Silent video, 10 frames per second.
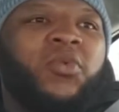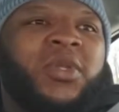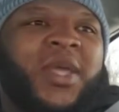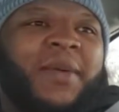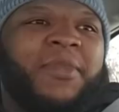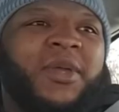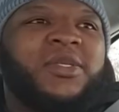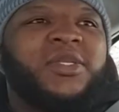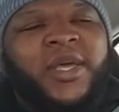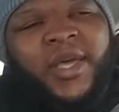with that being
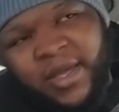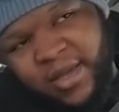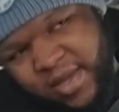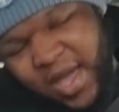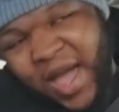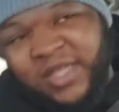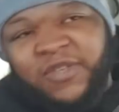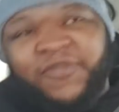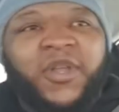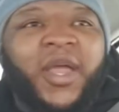said, I
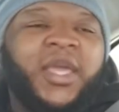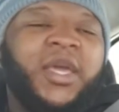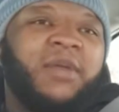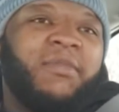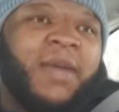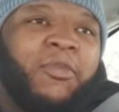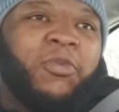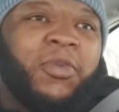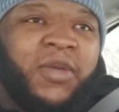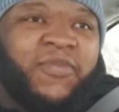just feel like he could have made
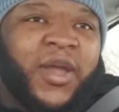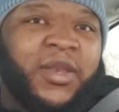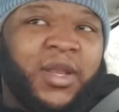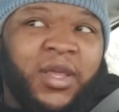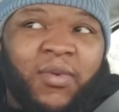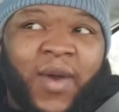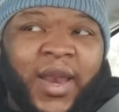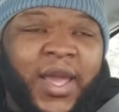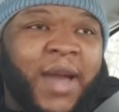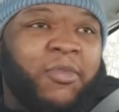more money fighting Dillian
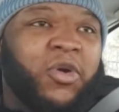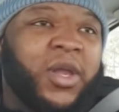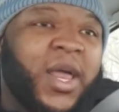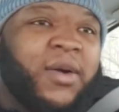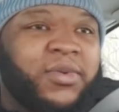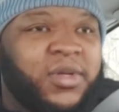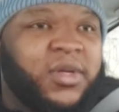White and got more clout.